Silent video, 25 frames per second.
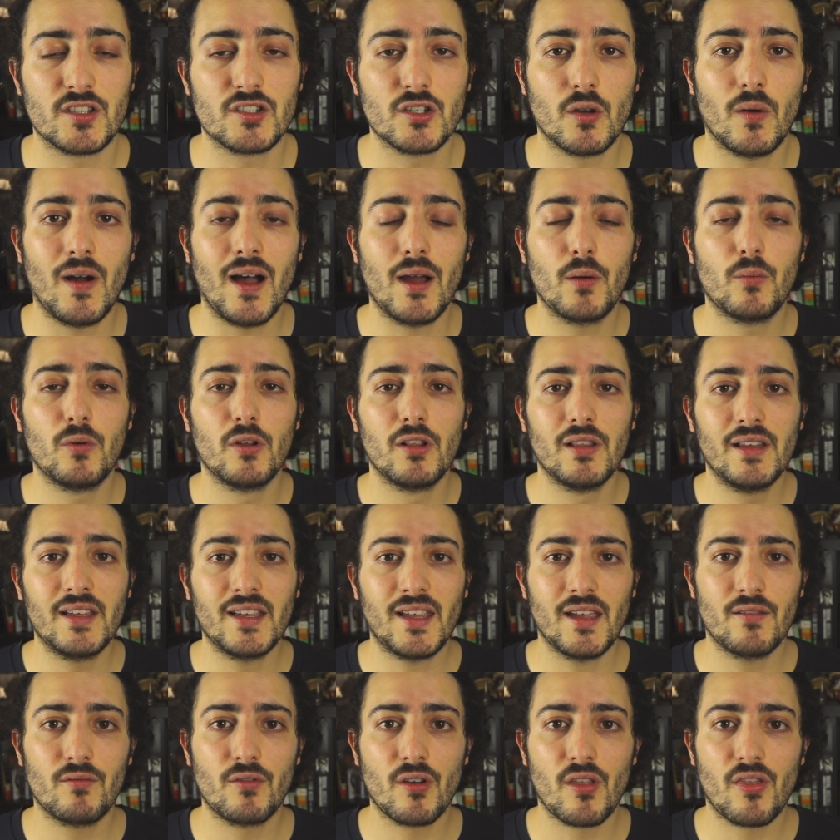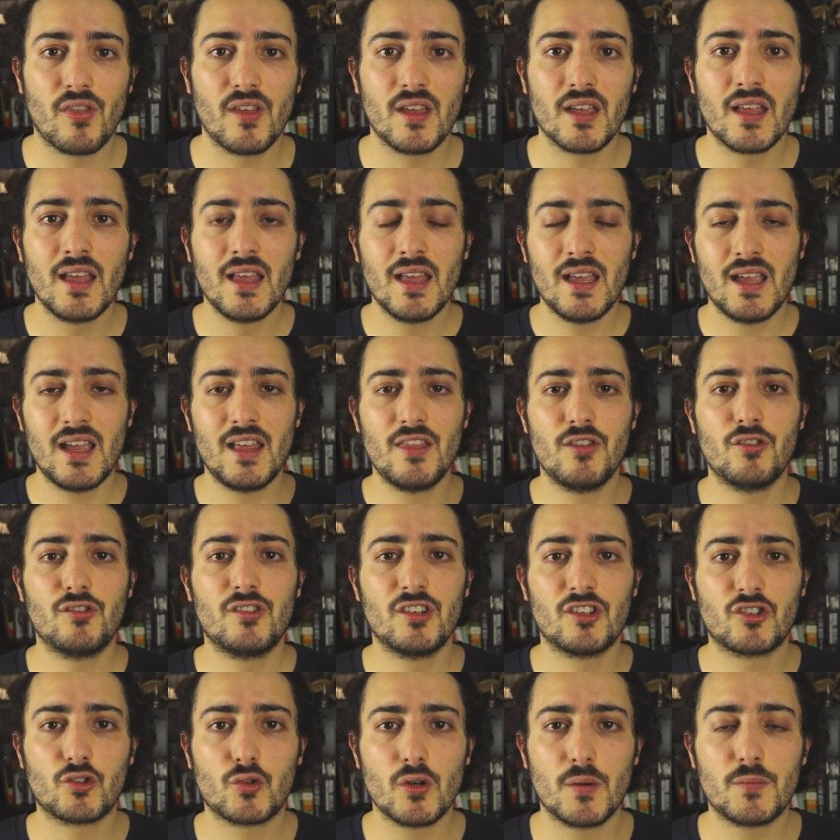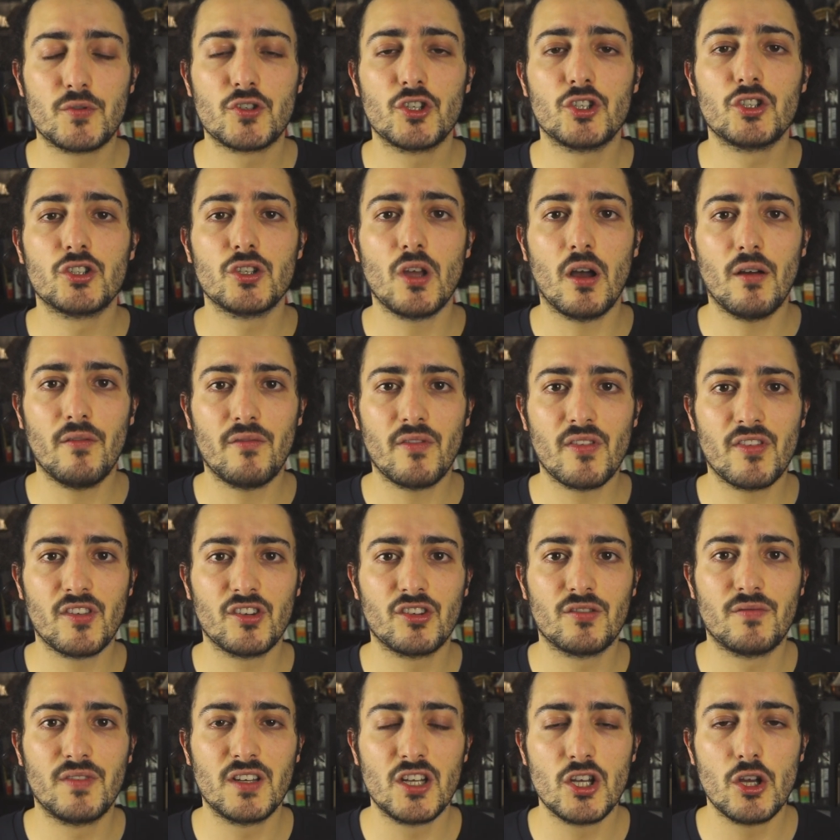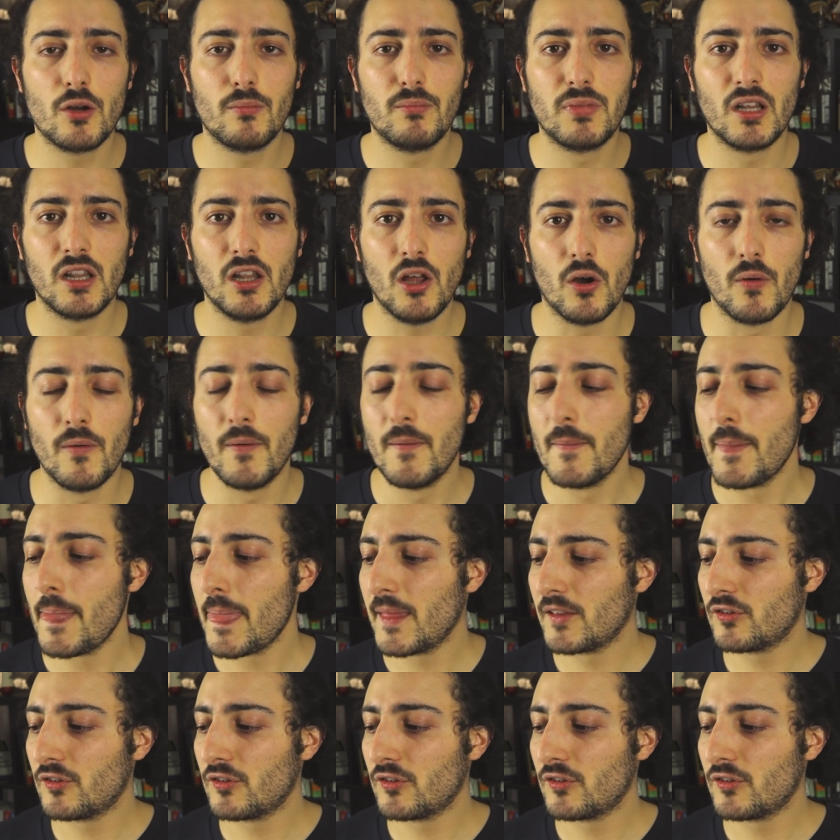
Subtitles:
So I will link everything in the description of this video below.